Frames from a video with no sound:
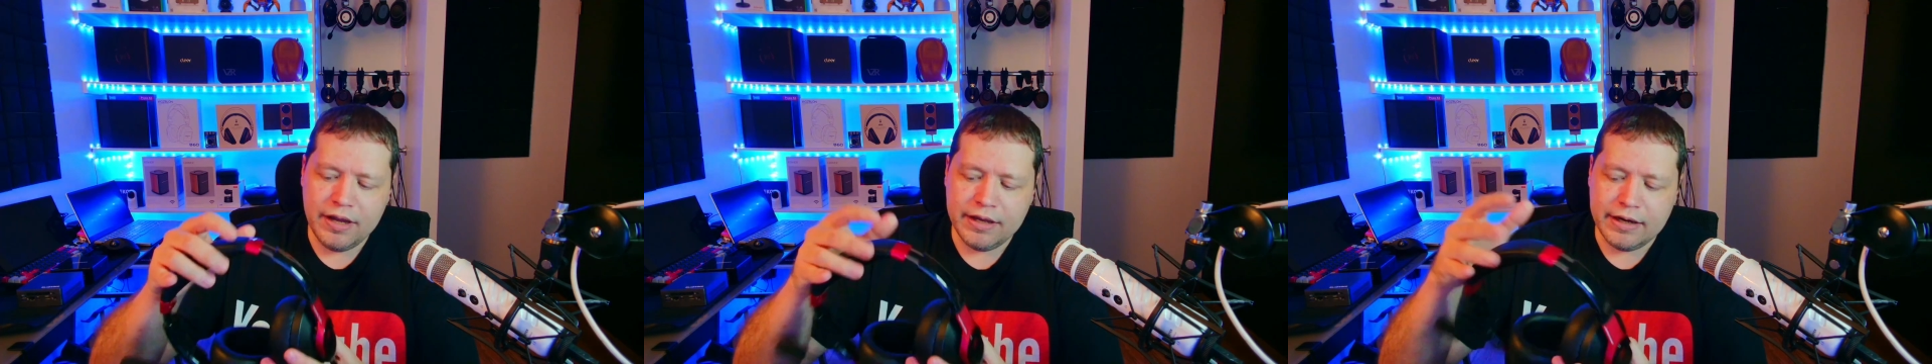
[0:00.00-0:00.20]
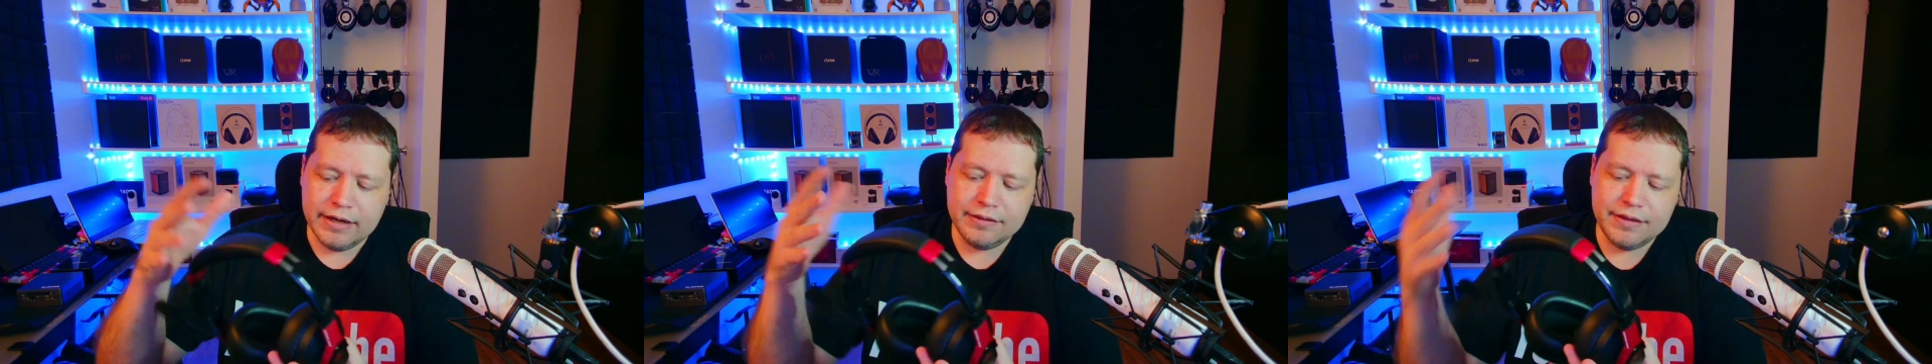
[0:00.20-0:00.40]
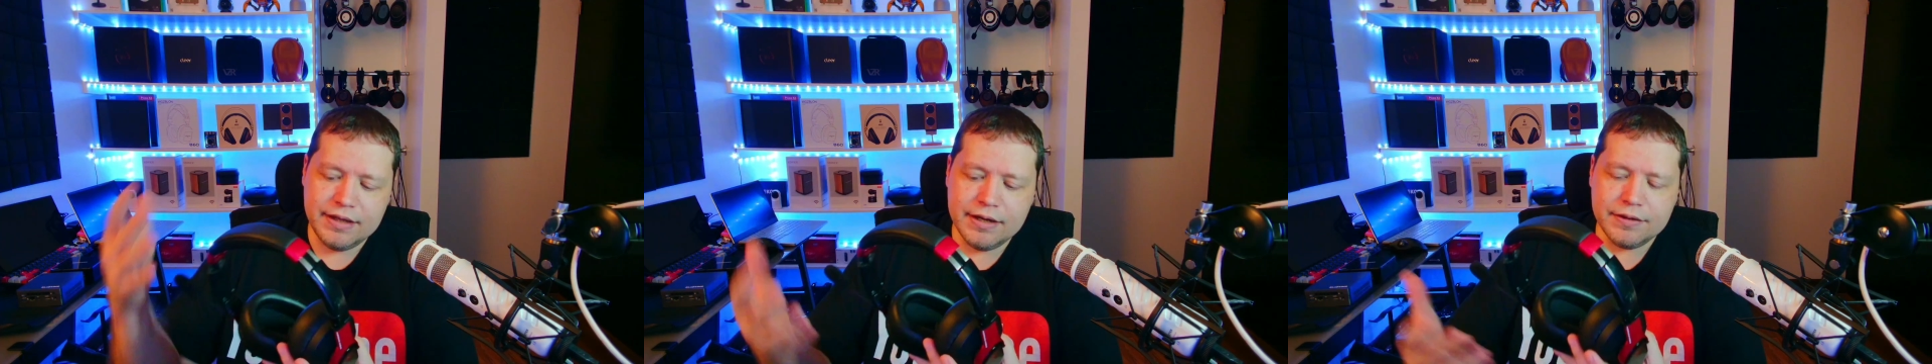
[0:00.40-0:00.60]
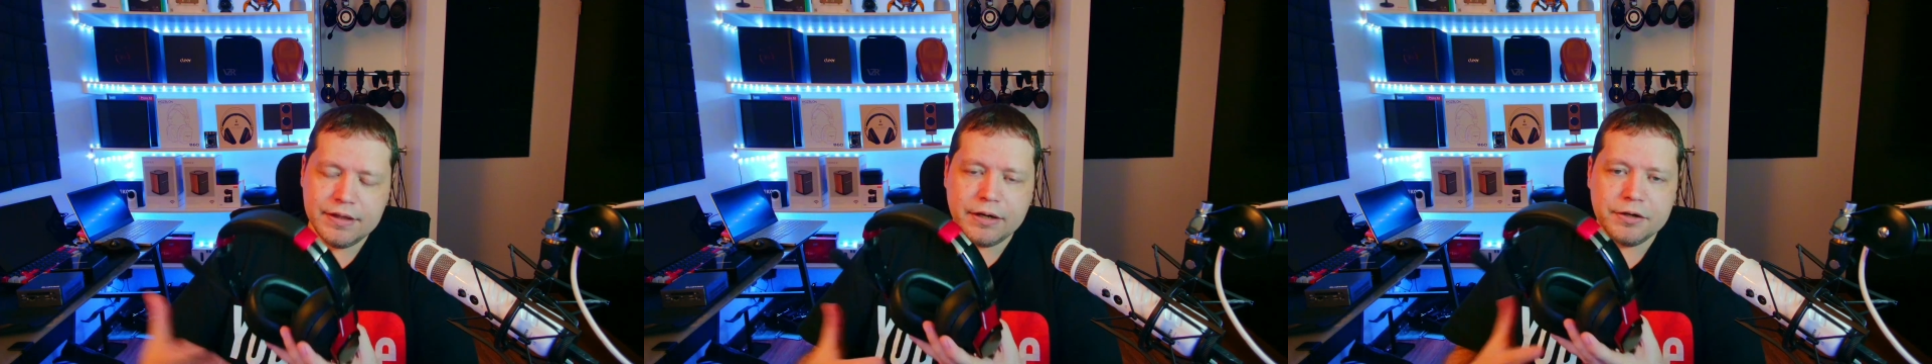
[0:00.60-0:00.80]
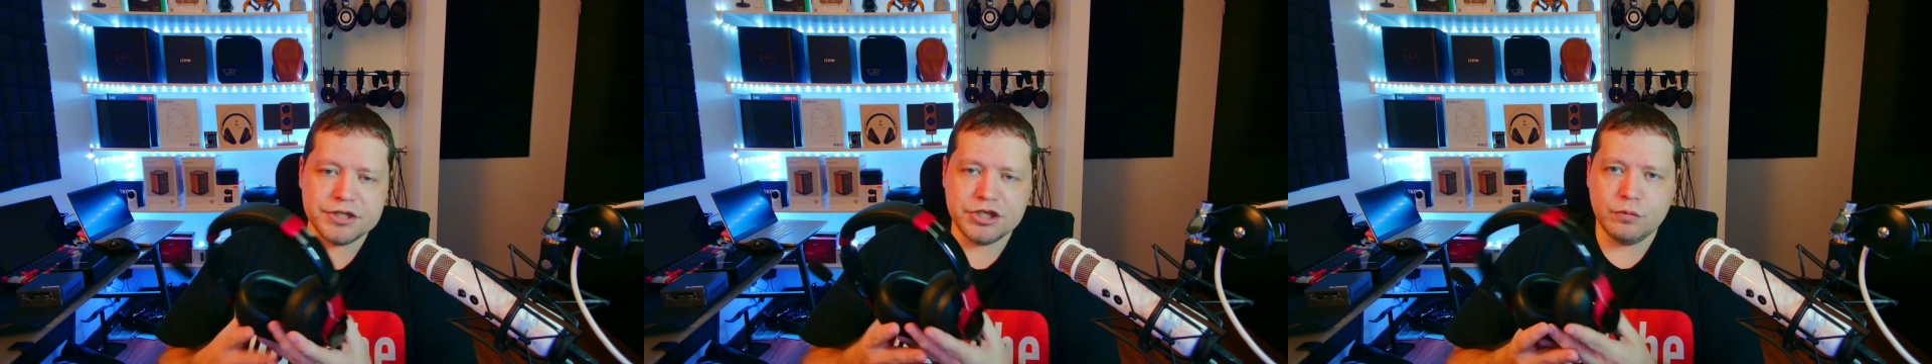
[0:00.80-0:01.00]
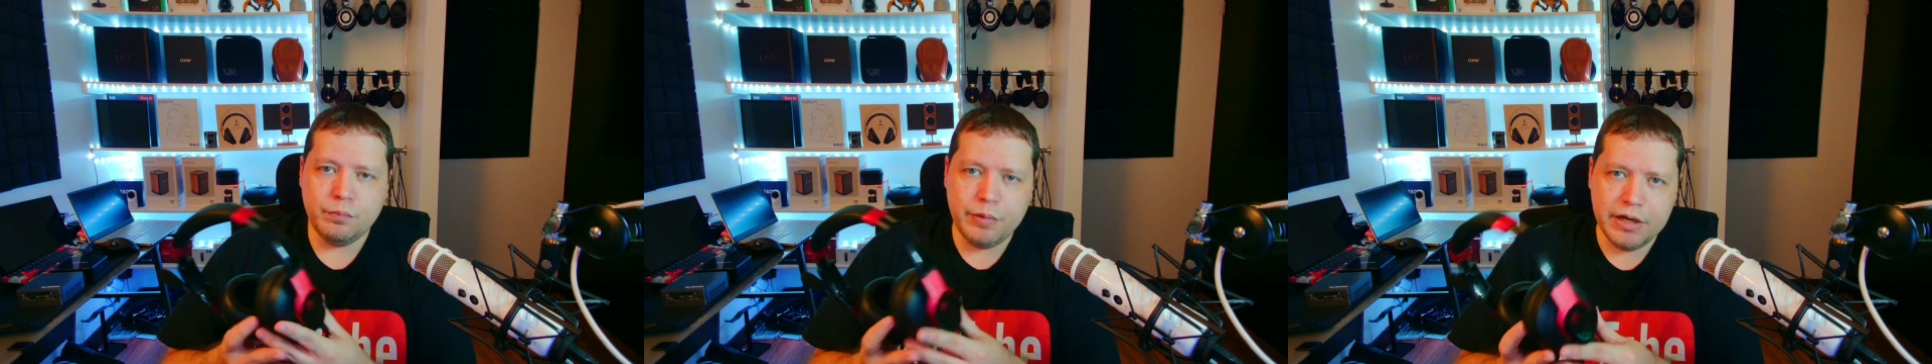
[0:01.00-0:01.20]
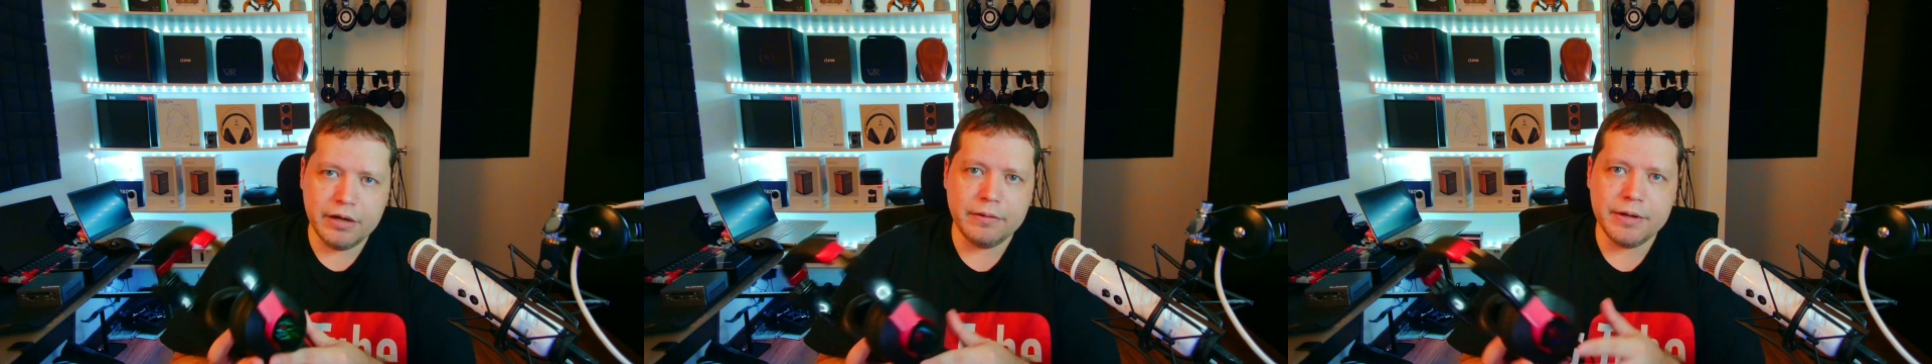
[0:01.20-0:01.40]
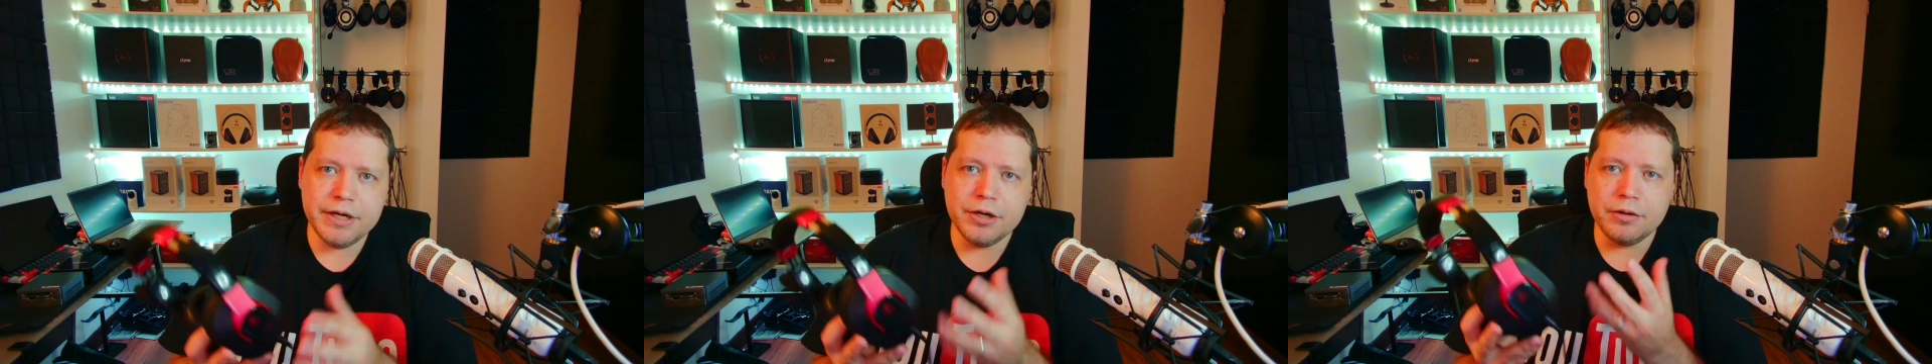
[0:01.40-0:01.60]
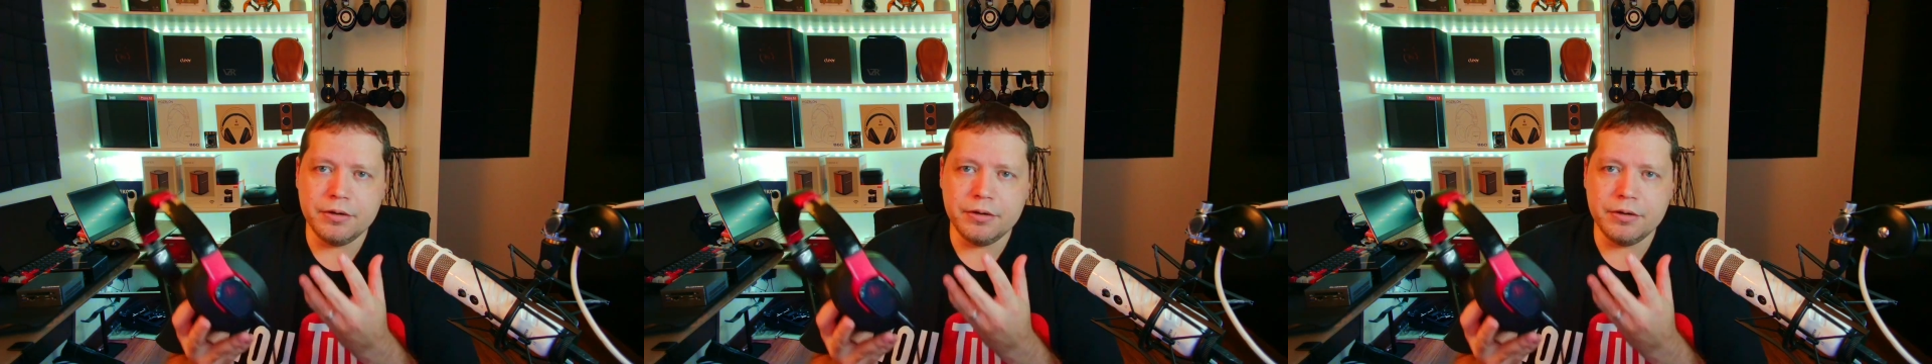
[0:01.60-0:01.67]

and I think they're a superior